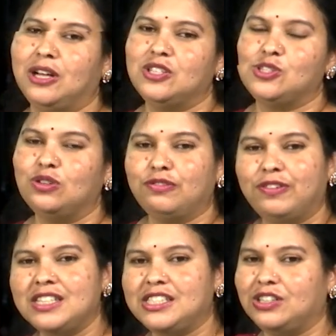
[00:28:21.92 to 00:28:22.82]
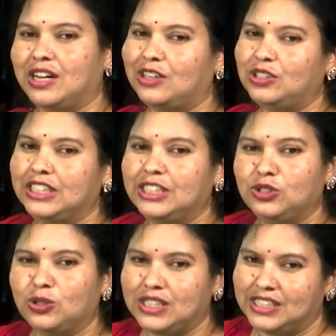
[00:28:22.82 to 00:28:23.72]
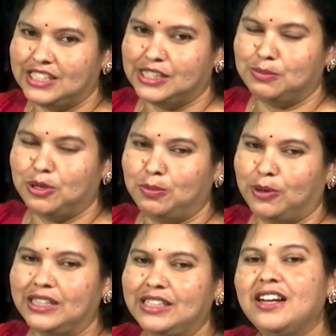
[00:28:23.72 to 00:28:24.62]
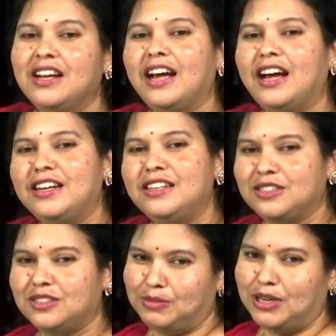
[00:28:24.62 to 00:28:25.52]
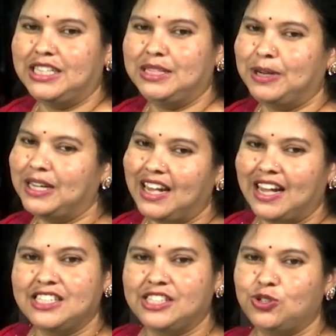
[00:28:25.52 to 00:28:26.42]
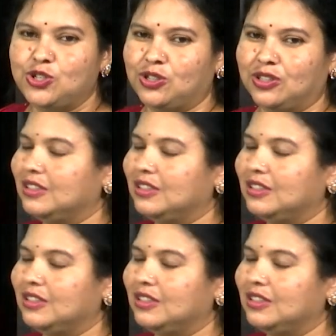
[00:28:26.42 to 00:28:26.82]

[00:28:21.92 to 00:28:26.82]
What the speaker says: also, first you have to ignore the decimal point and multiply as usual.